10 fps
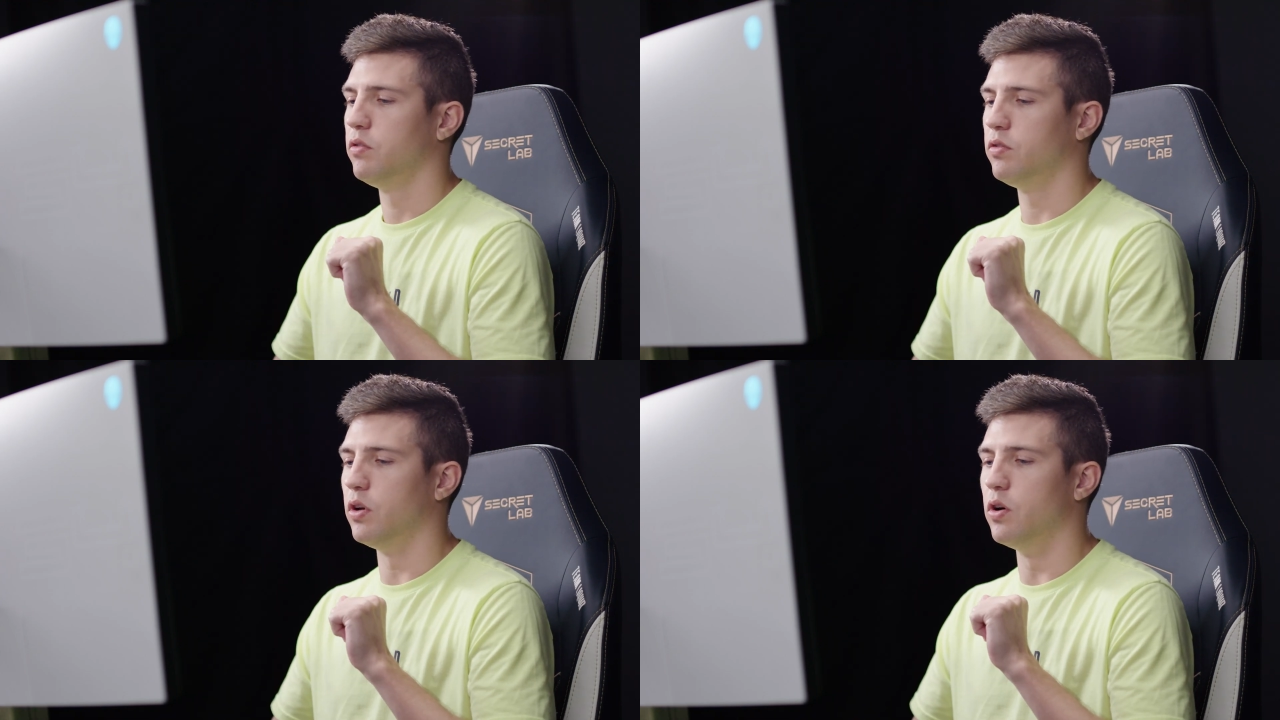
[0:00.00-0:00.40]

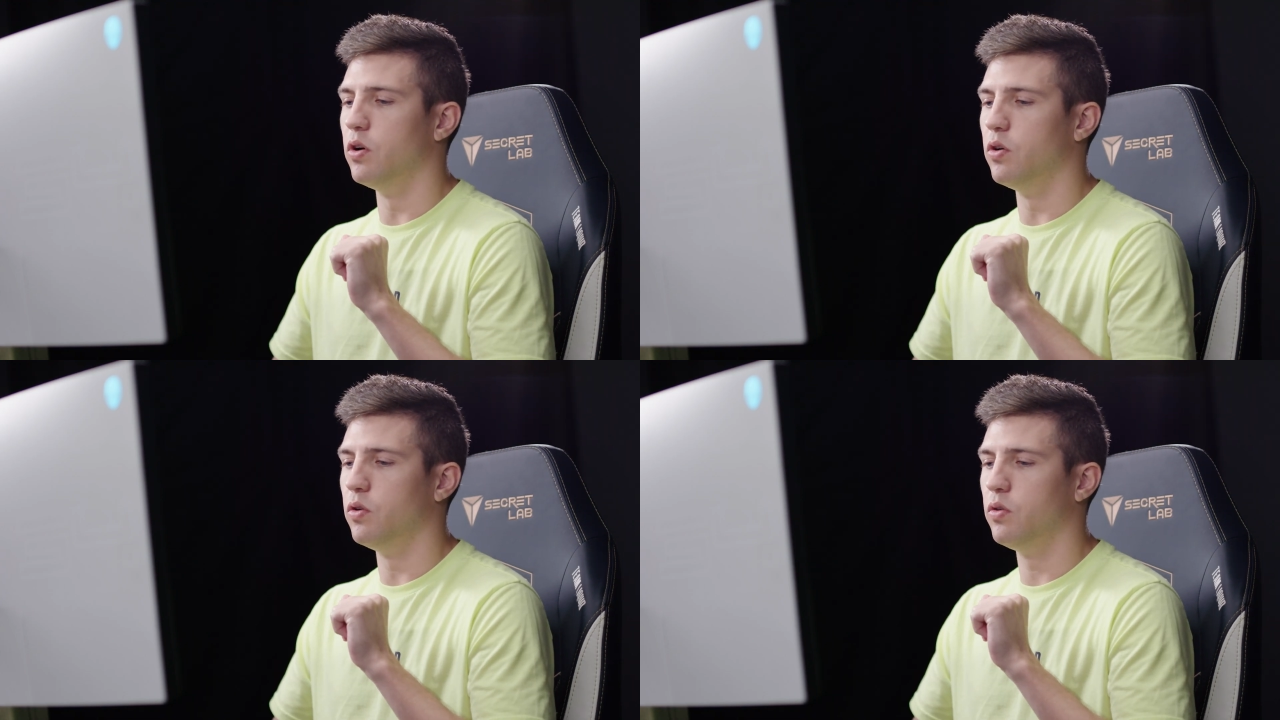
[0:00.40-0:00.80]

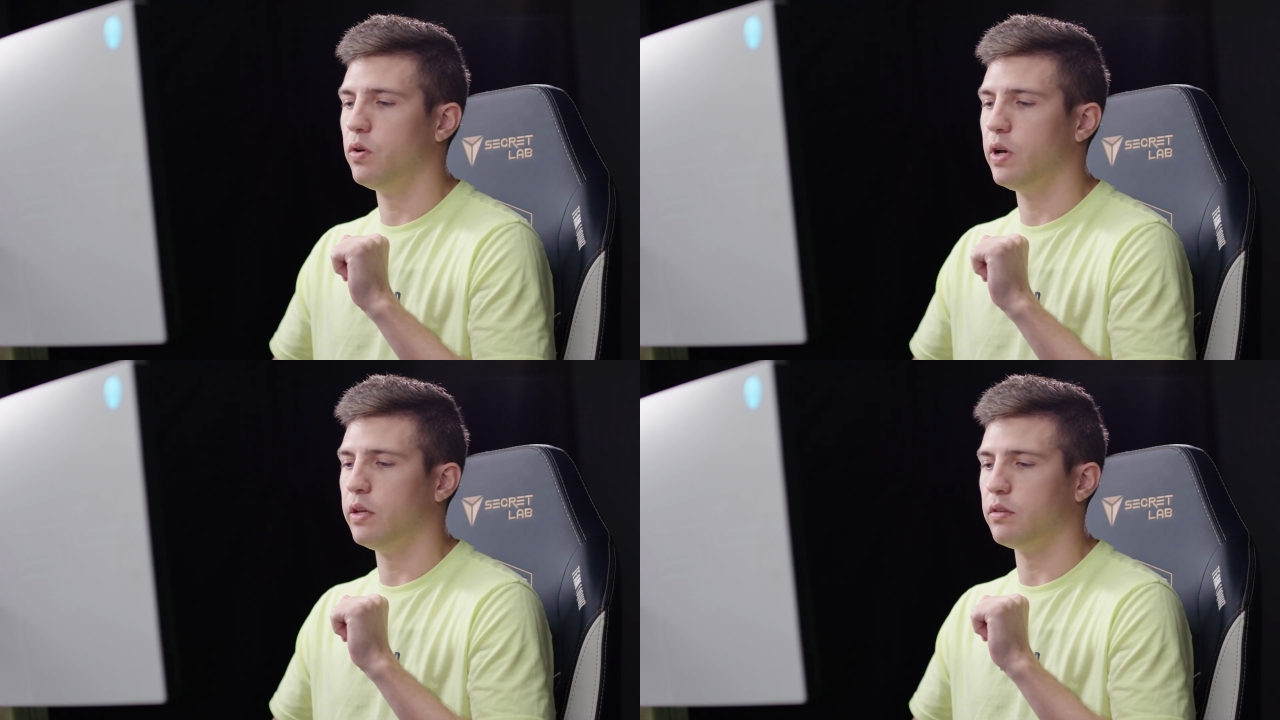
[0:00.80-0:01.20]
So
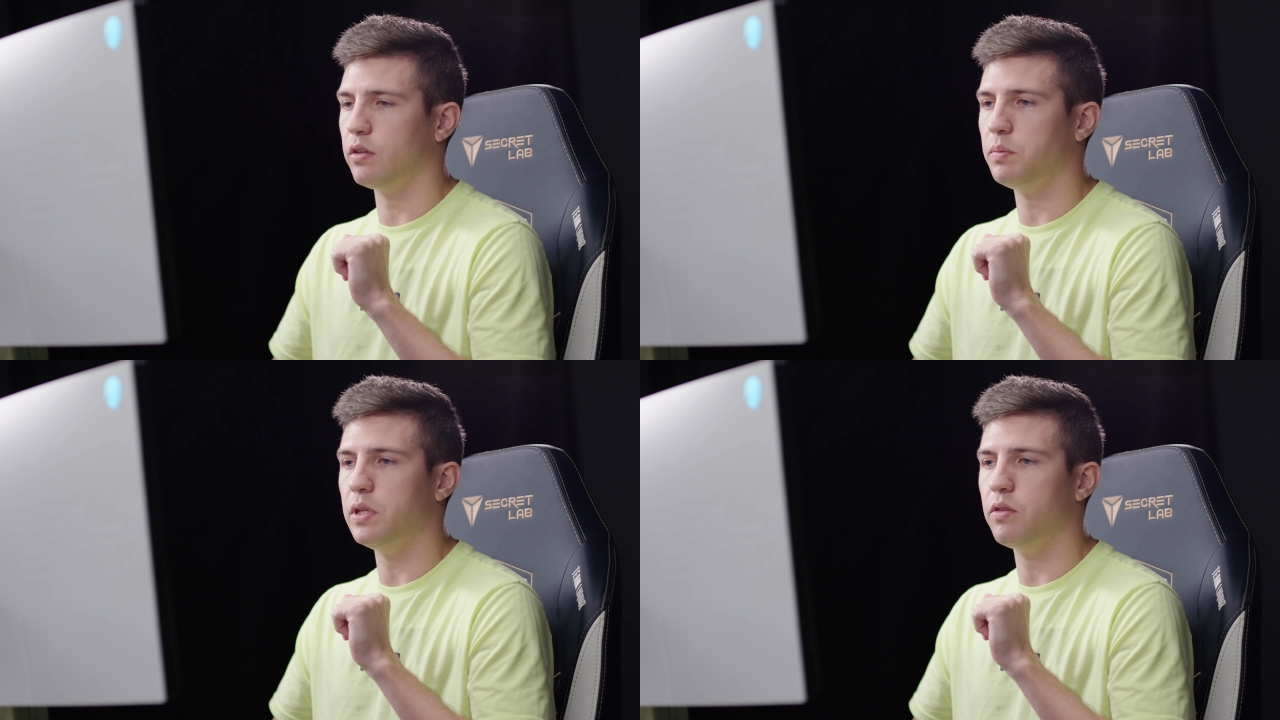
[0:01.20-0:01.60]
as I
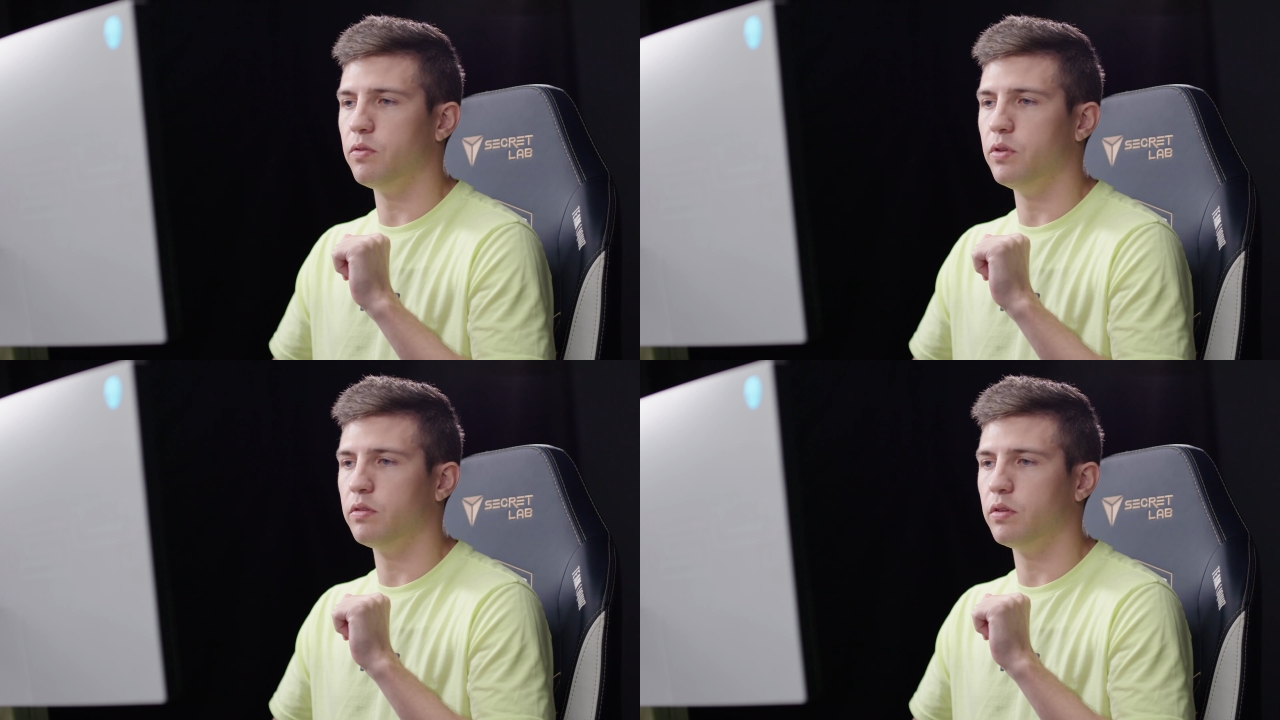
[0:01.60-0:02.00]
speed
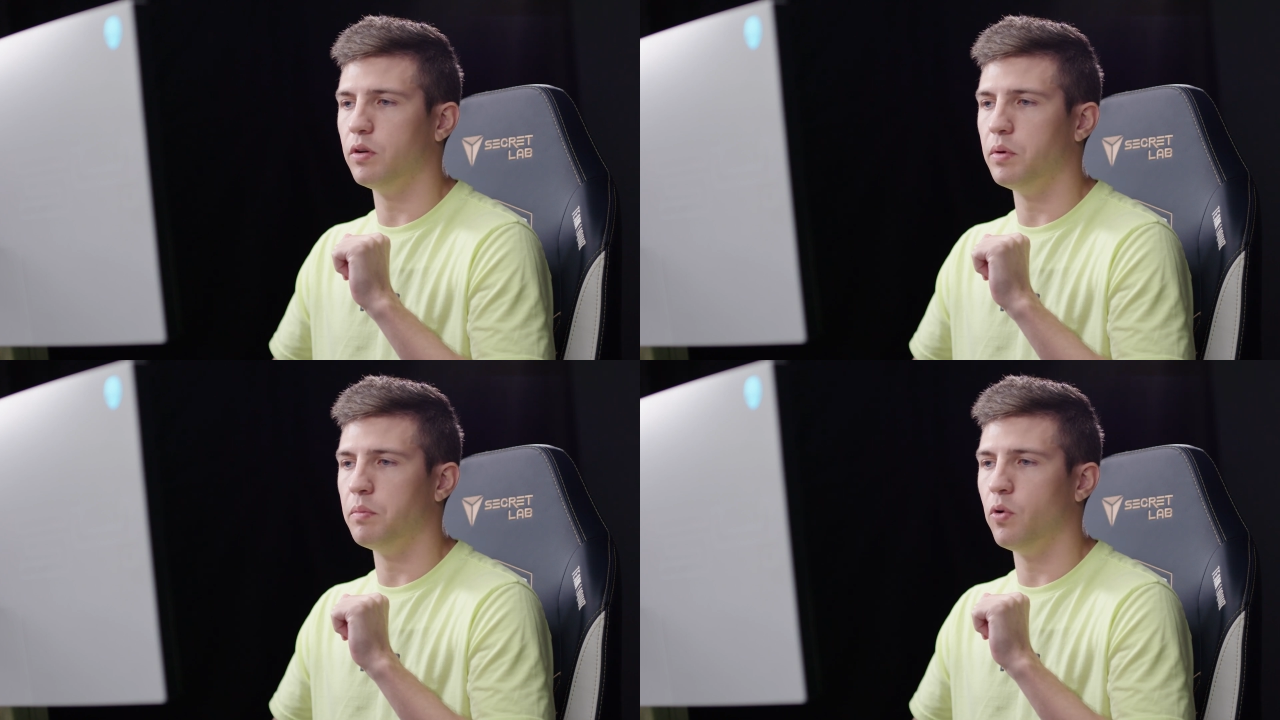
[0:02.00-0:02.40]
through this a
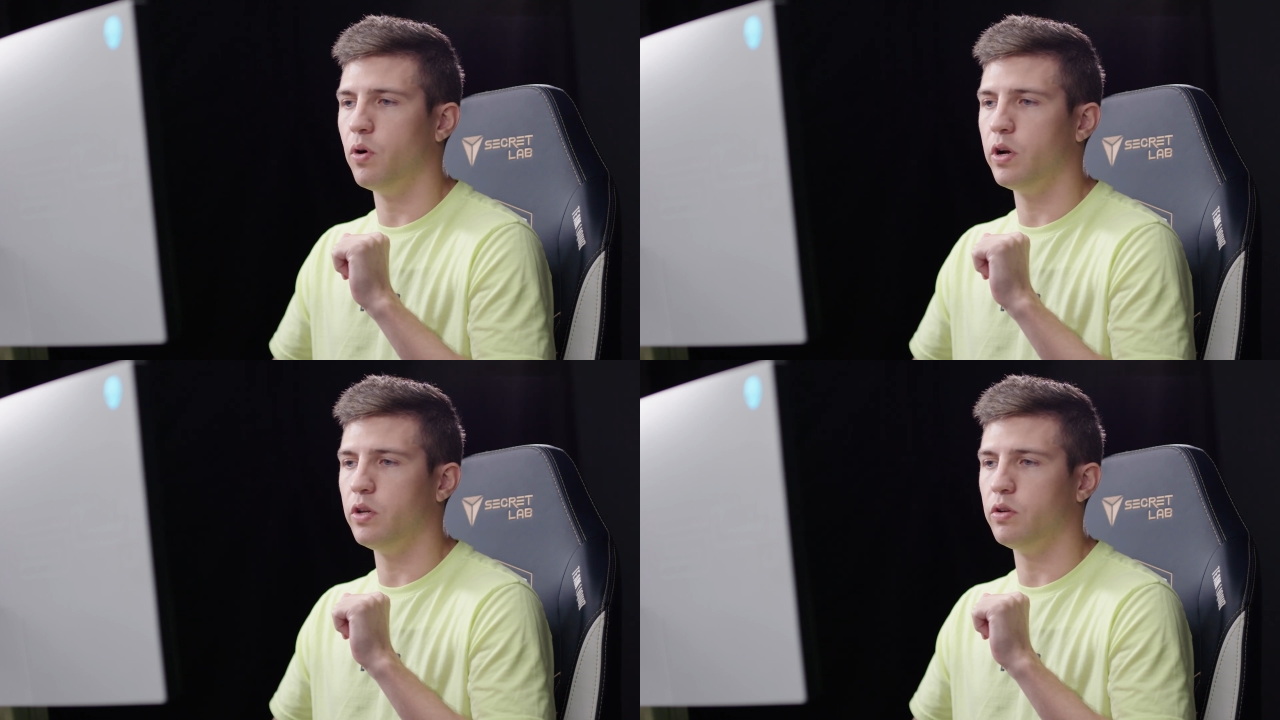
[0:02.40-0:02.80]
little bit more,